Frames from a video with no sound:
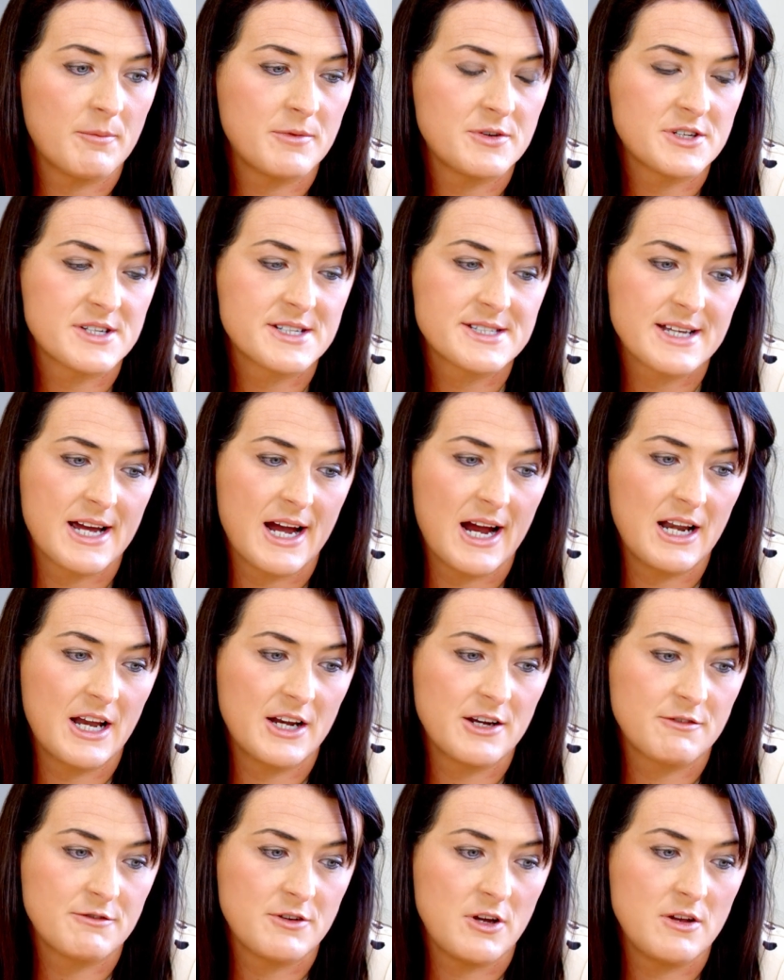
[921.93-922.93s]
Just to
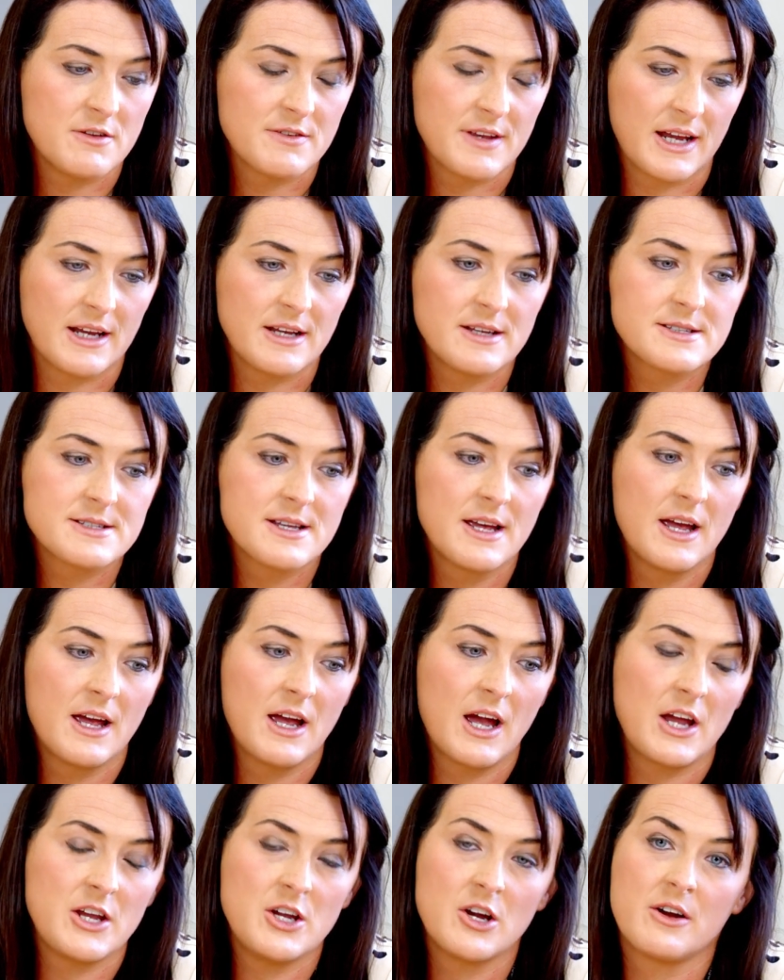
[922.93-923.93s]
highlight a few things,
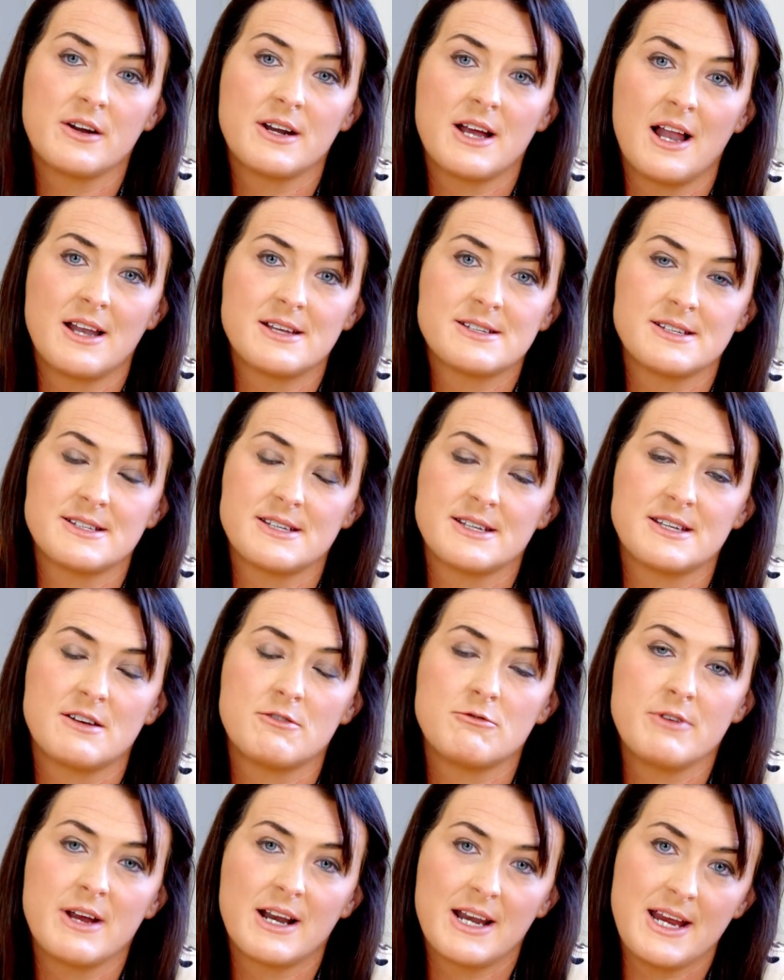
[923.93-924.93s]
urinalysis is a
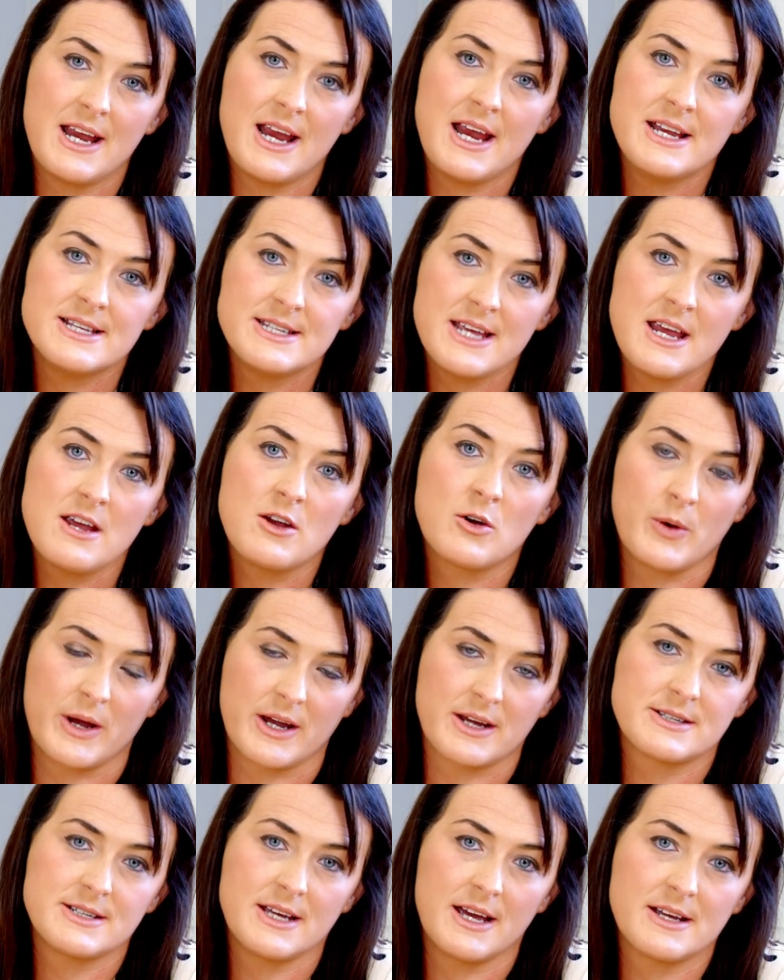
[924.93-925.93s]
really easy,
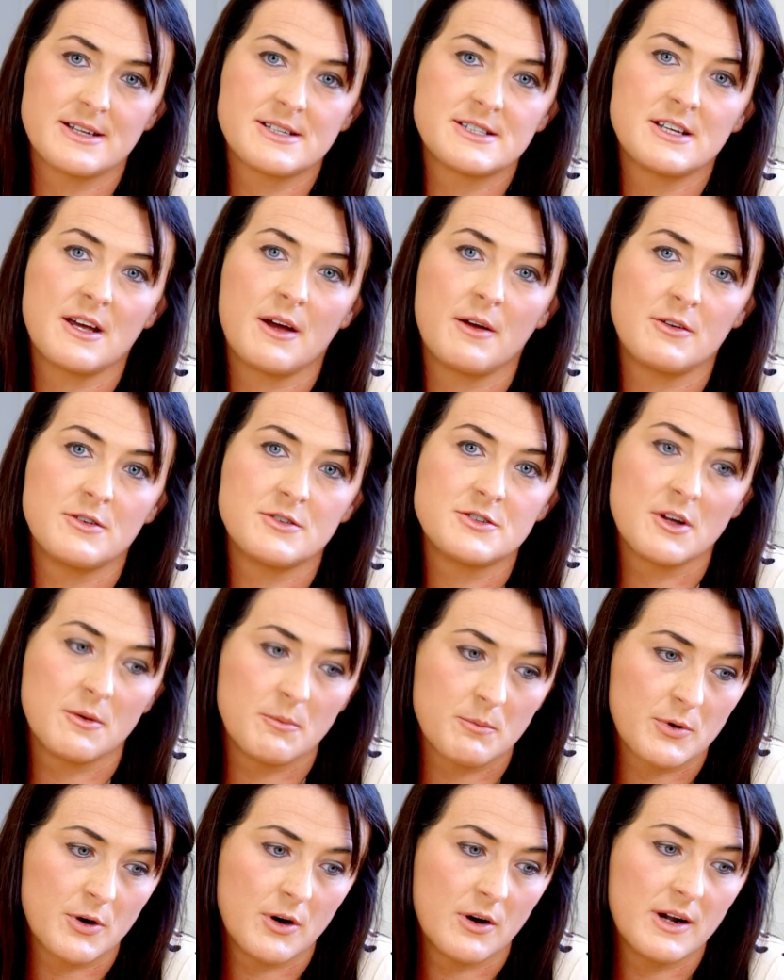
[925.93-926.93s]
quick test and
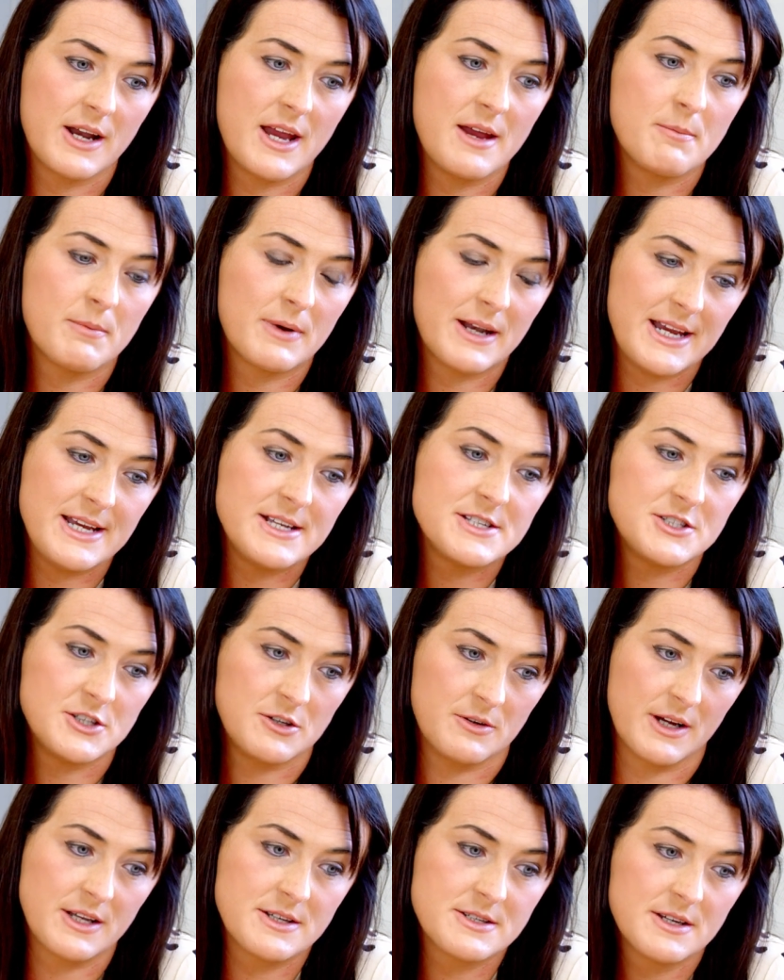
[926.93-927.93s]
done poorly. Please
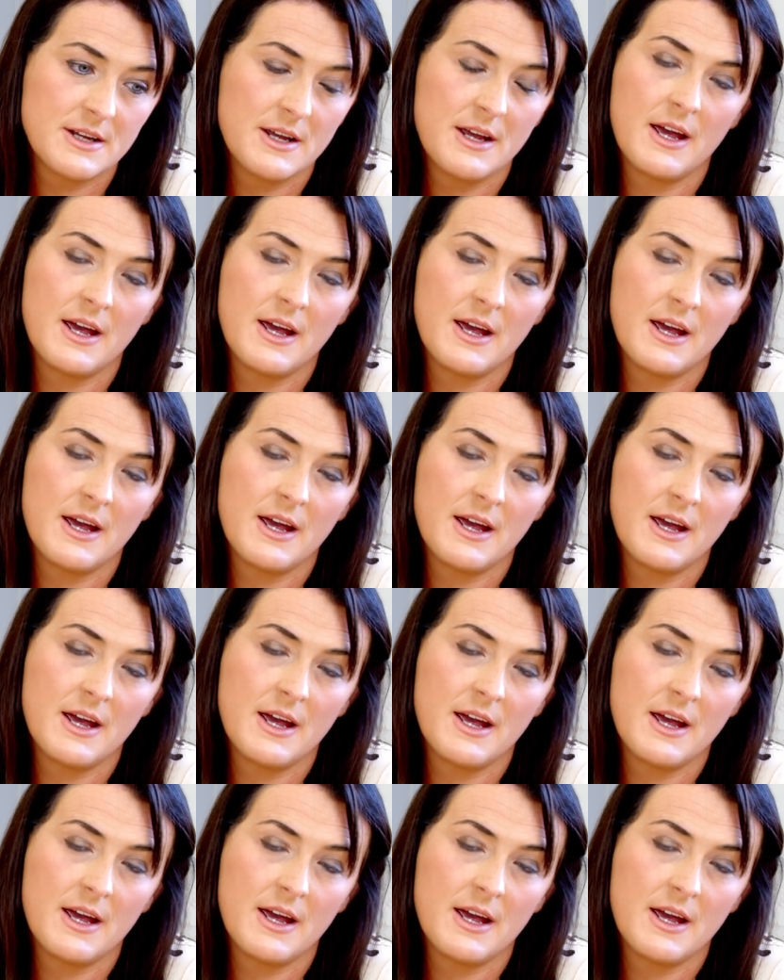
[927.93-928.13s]
do it.